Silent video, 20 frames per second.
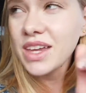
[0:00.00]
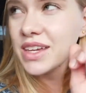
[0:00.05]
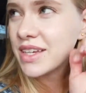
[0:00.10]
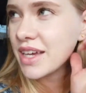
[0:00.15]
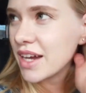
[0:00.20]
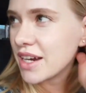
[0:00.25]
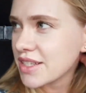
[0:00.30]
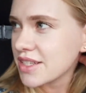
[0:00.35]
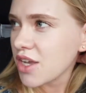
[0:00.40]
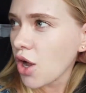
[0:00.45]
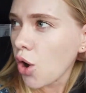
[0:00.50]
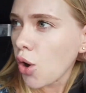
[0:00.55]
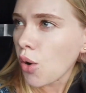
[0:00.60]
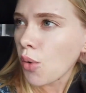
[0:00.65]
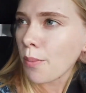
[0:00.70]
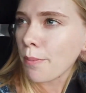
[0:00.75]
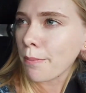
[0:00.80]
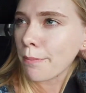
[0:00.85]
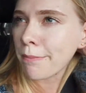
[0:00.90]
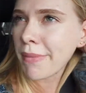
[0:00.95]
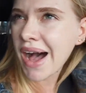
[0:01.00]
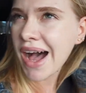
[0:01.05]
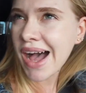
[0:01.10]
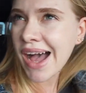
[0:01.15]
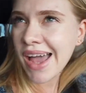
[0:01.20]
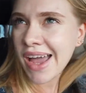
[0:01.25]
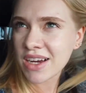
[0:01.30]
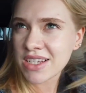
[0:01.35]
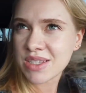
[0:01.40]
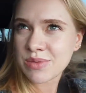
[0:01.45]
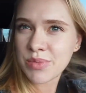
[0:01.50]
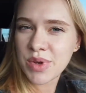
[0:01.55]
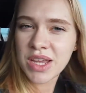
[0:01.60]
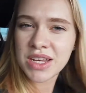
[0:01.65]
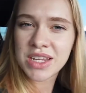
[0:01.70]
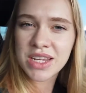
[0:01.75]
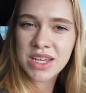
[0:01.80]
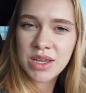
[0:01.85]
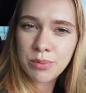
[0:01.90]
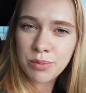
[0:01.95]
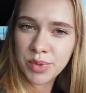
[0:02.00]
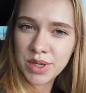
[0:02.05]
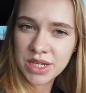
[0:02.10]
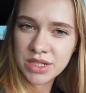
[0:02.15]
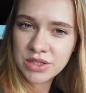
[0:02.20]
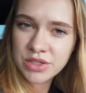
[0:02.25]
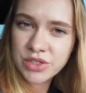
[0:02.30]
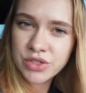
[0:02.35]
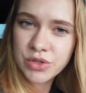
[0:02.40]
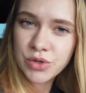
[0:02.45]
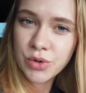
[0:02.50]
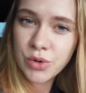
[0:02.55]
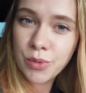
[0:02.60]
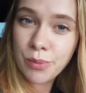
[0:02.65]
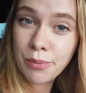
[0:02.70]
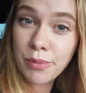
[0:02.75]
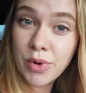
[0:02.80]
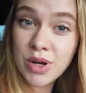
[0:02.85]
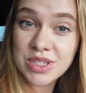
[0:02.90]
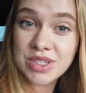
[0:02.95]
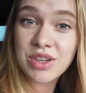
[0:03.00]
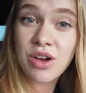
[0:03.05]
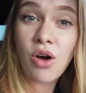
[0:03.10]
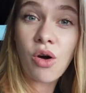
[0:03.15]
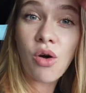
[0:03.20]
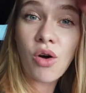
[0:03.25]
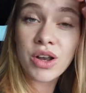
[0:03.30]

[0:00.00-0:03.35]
Yeah, so my husband, he been to Moscow